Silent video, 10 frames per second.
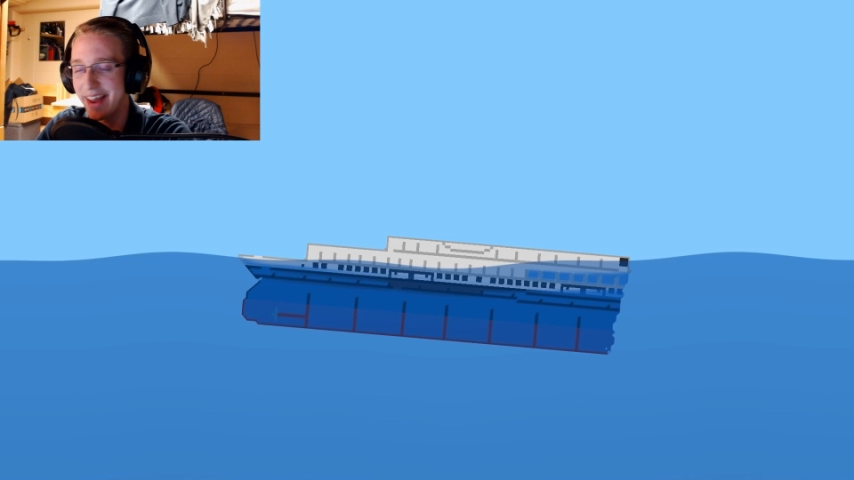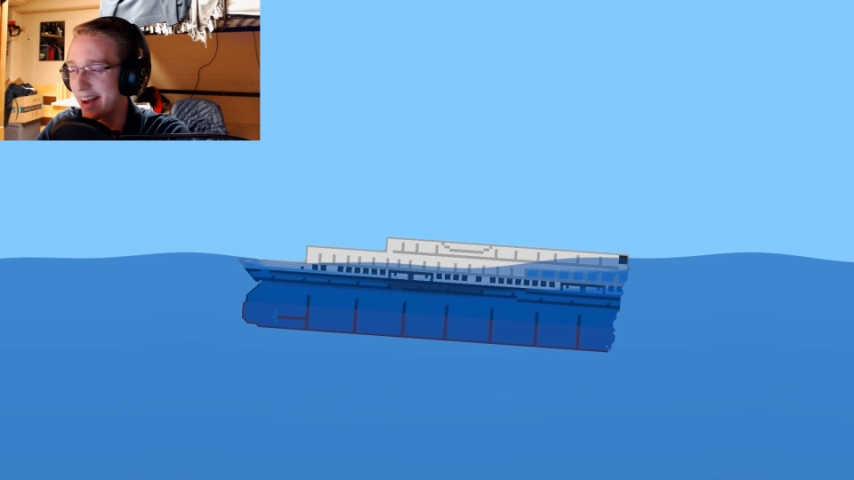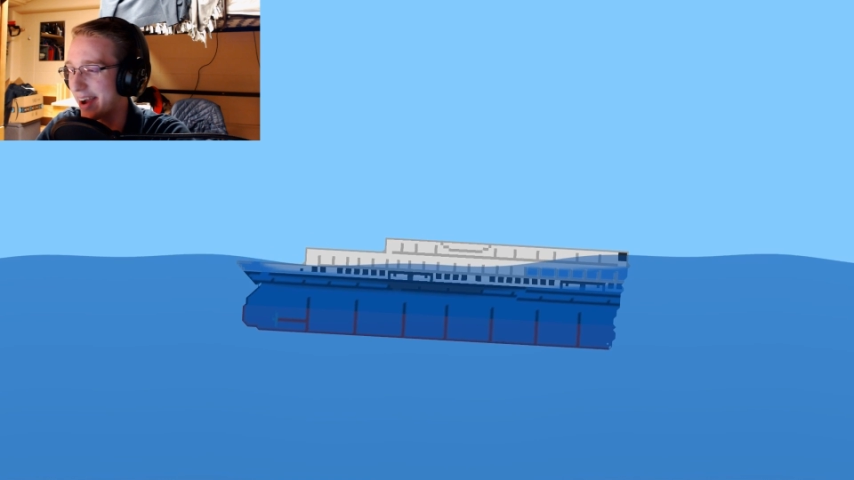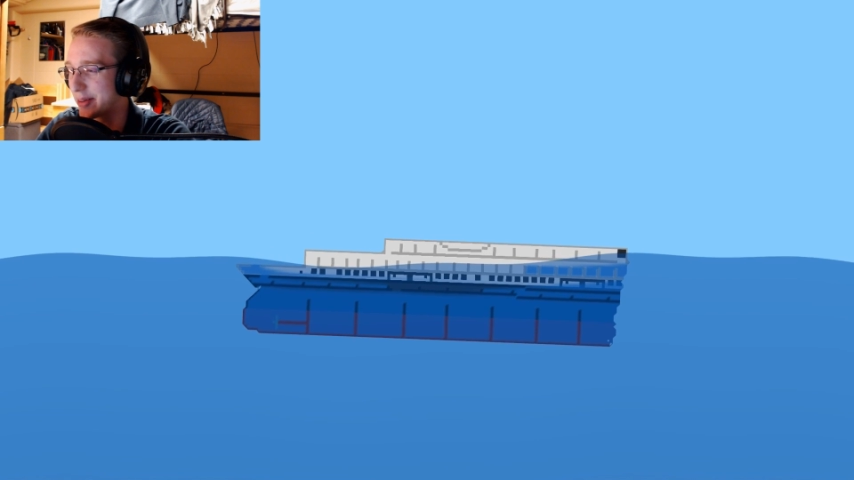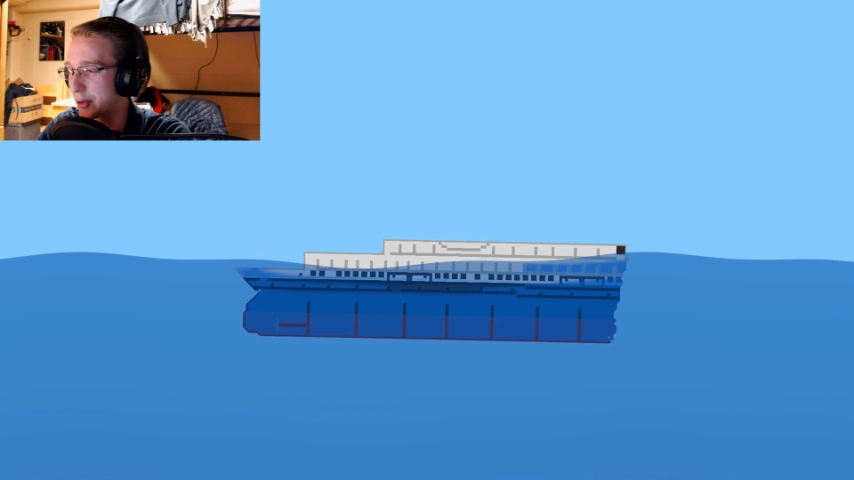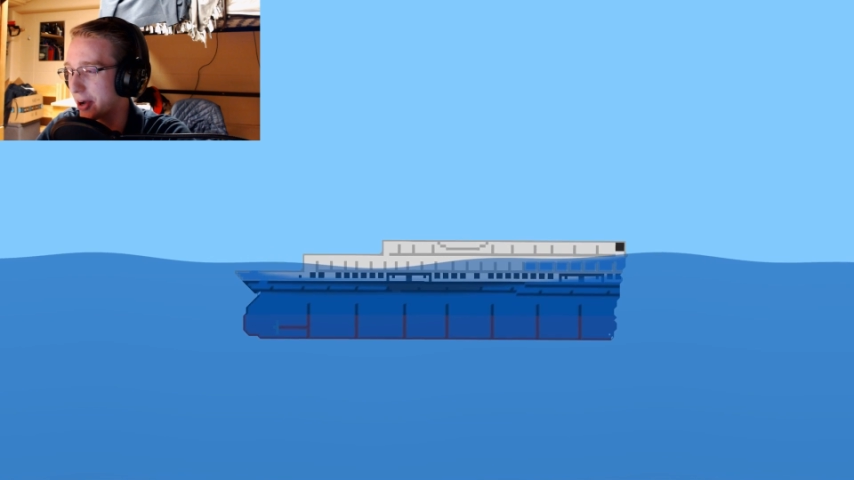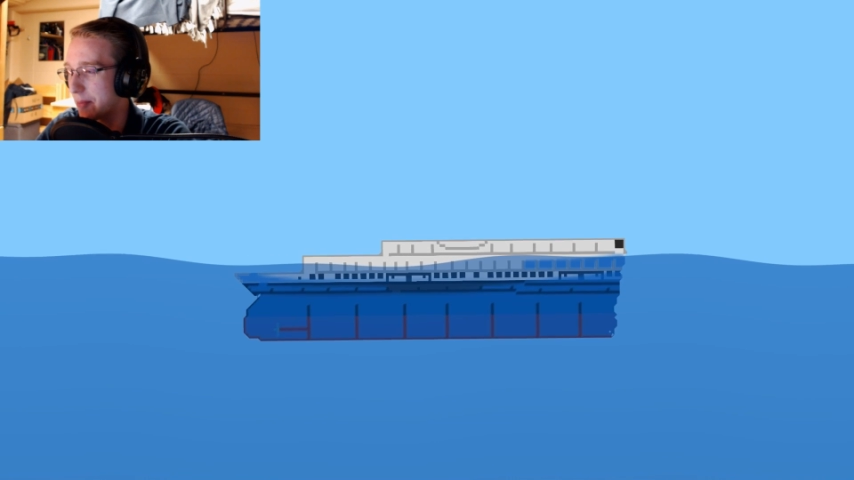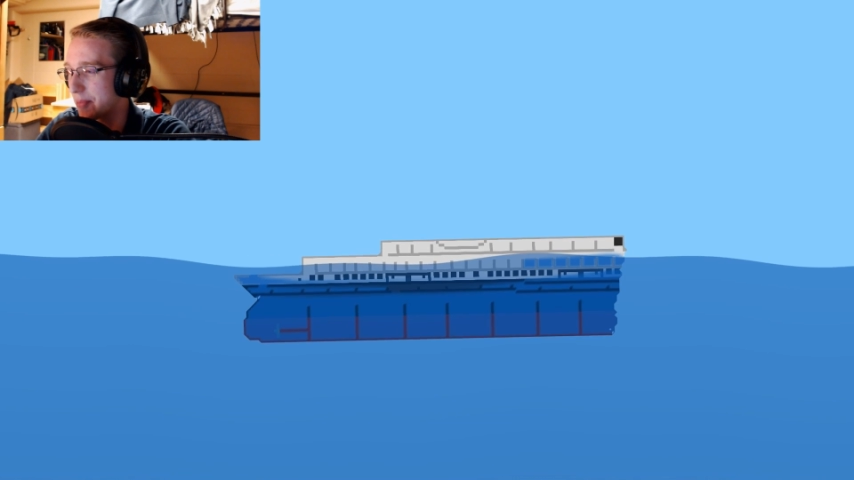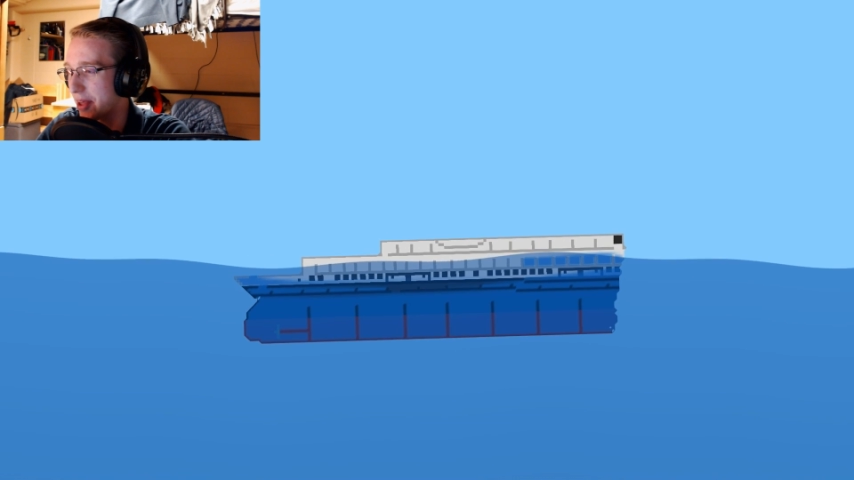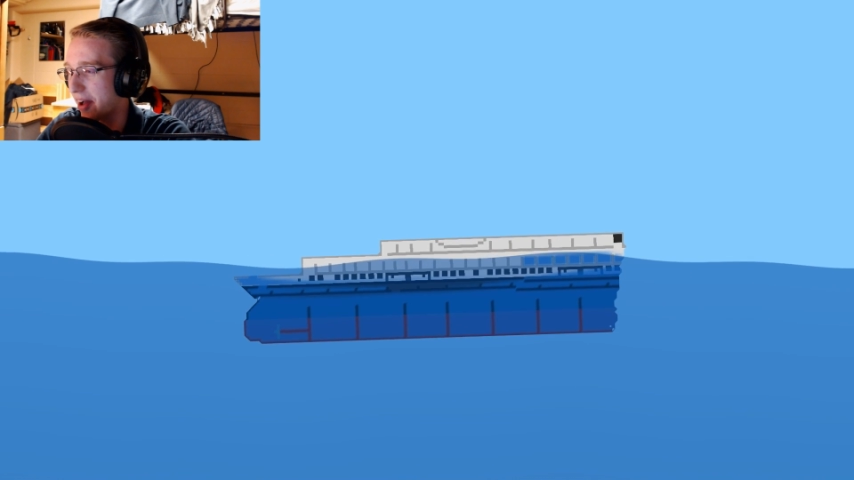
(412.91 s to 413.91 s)
I look
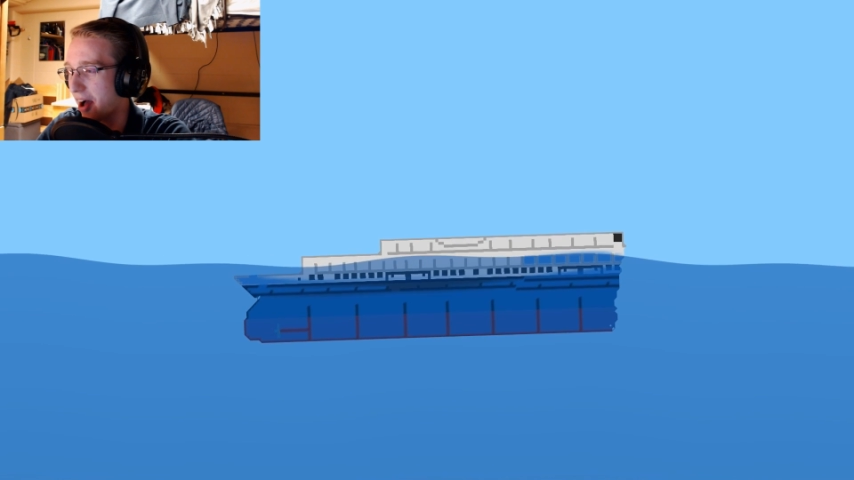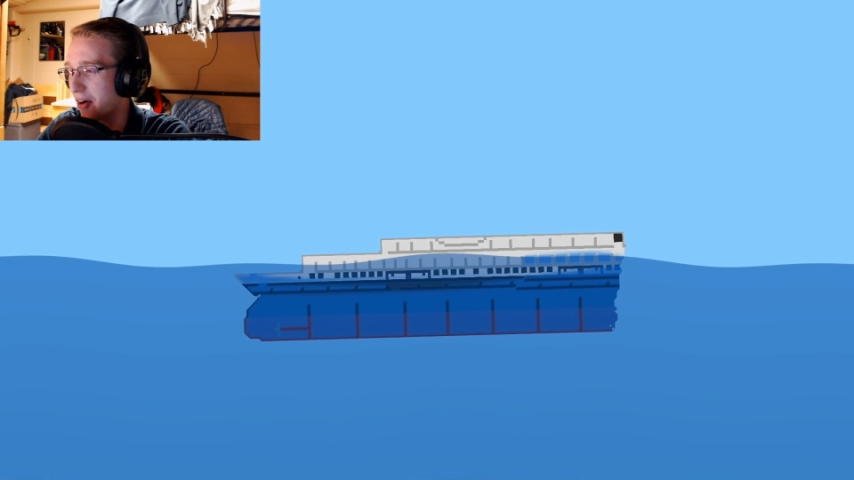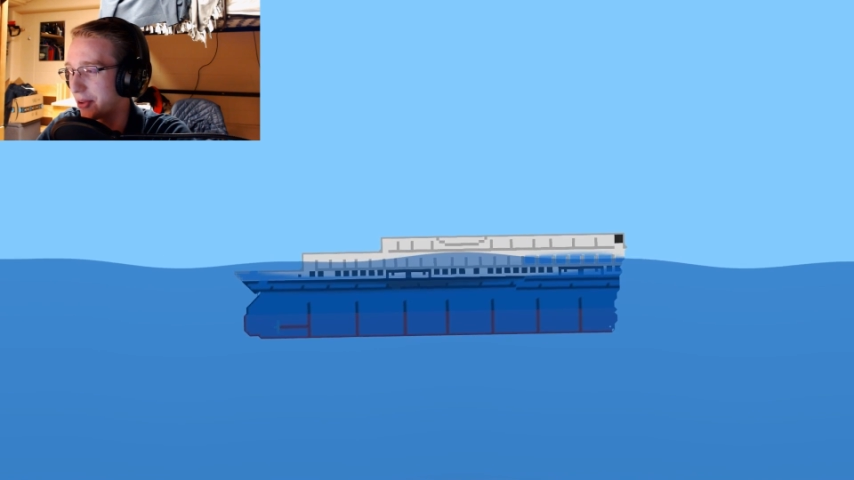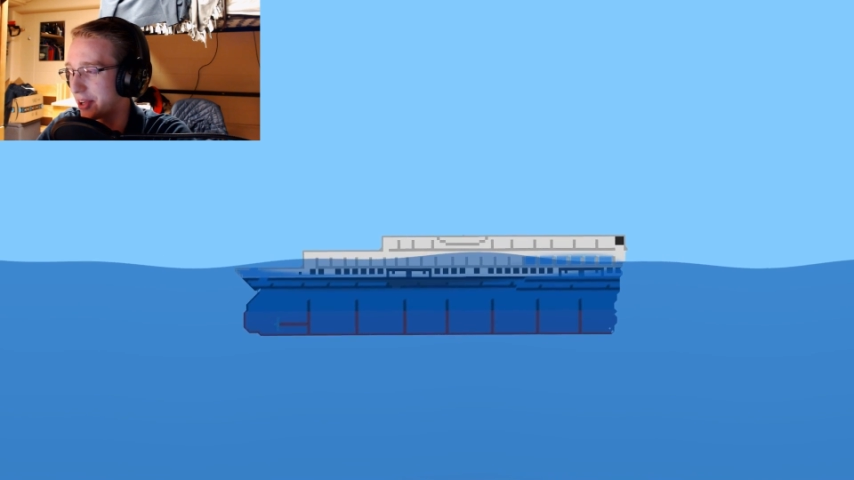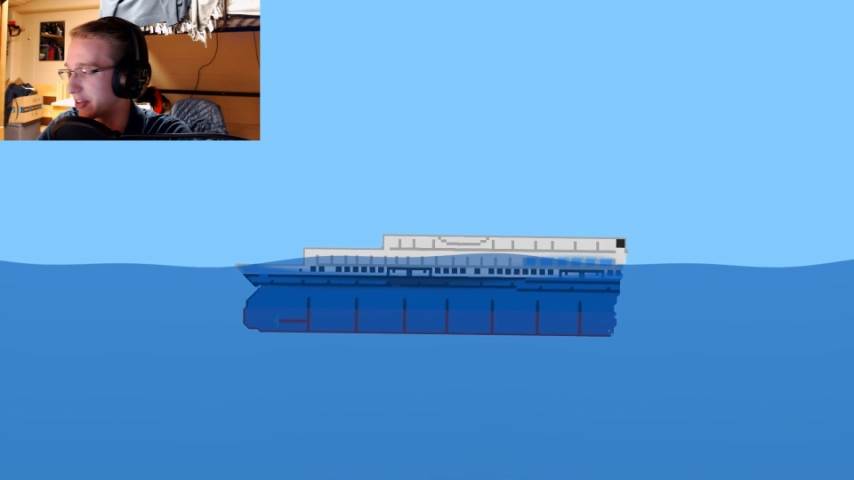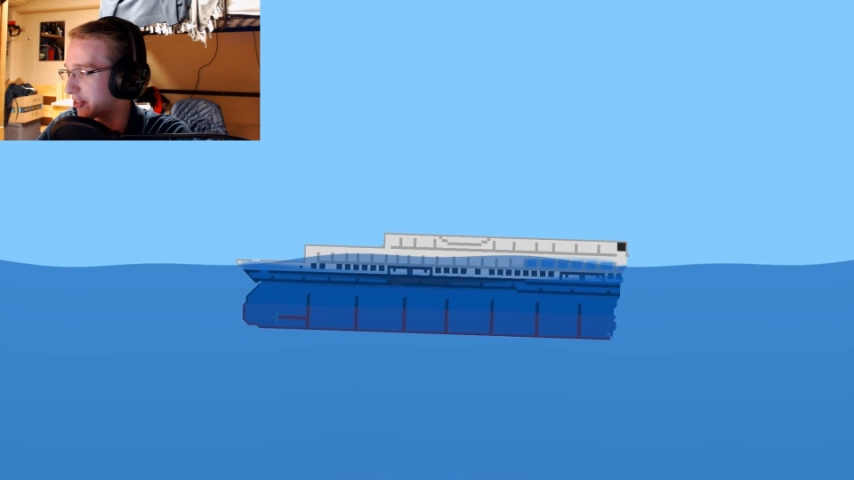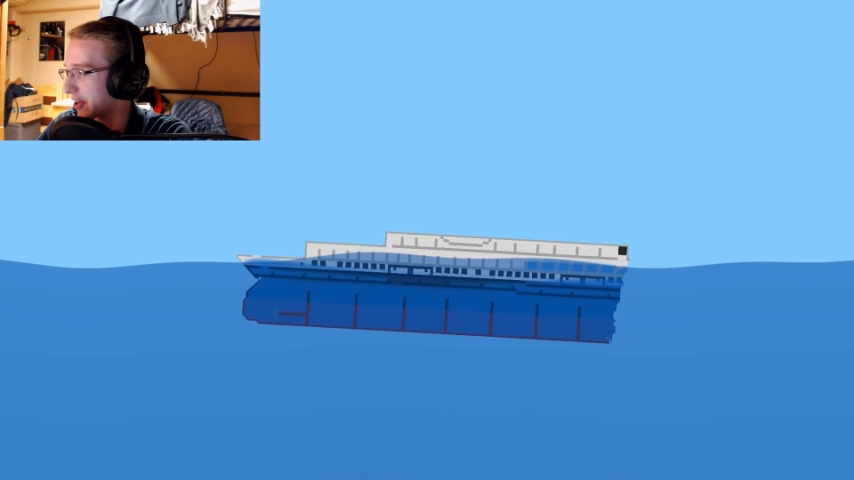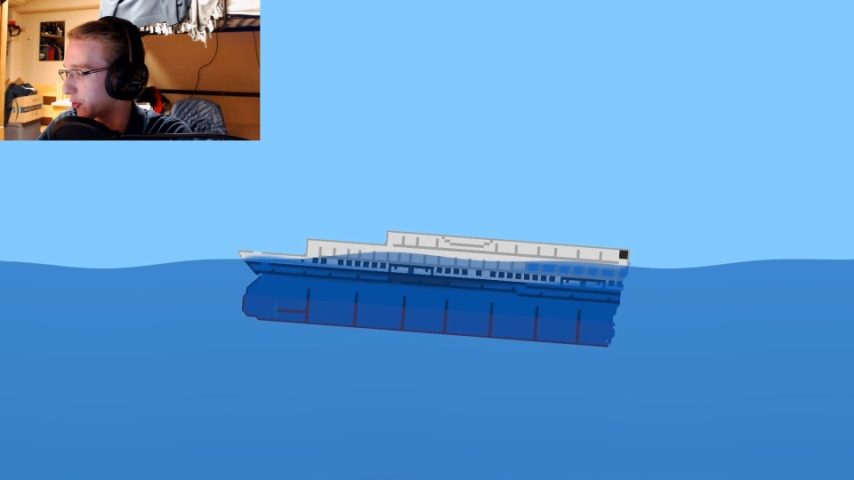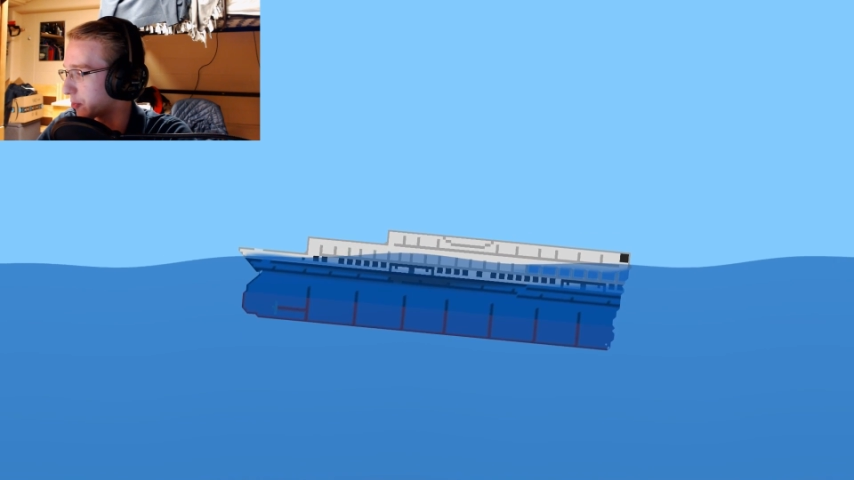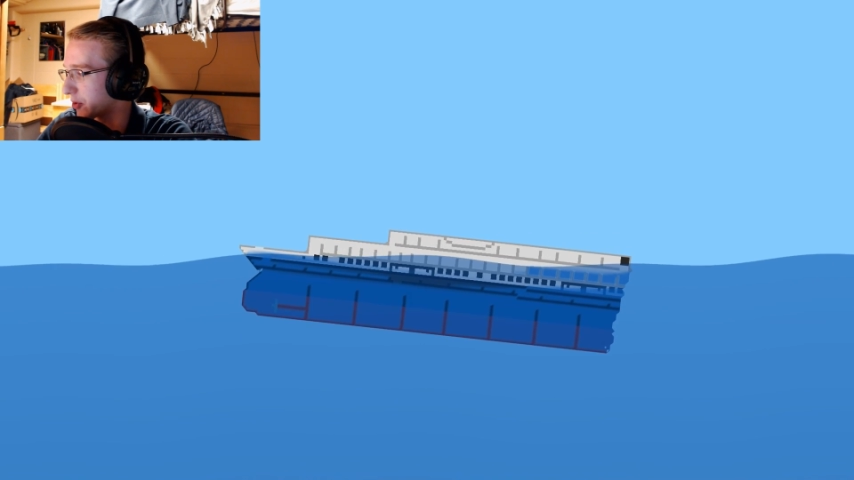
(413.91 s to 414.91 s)
up the holidays
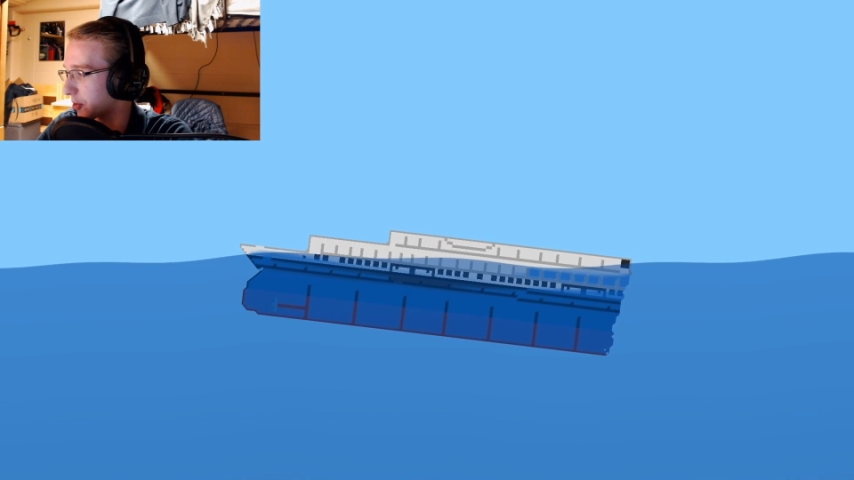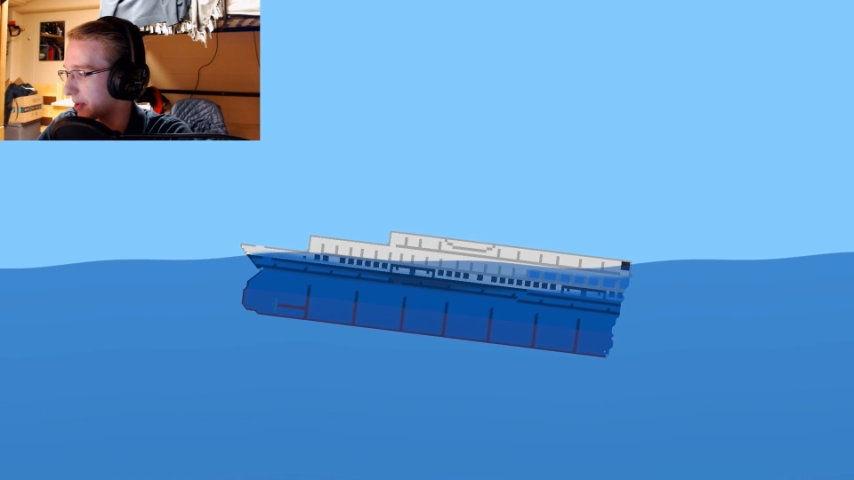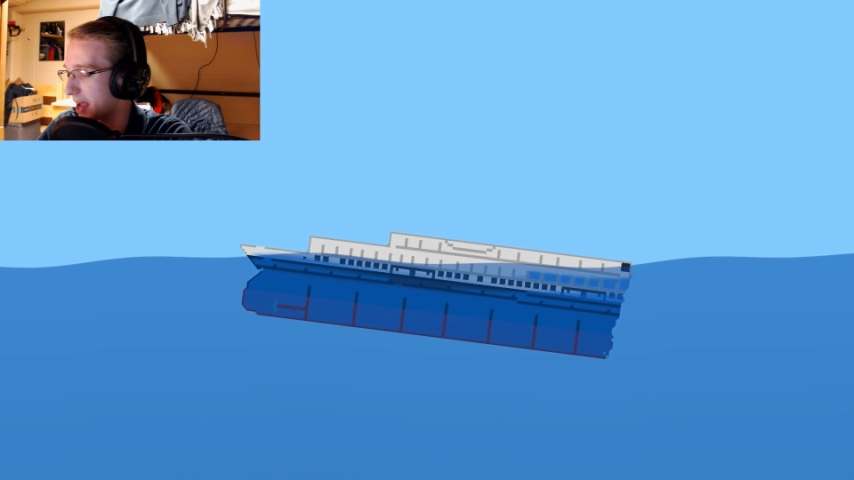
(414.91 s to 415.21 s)
that are supposed to be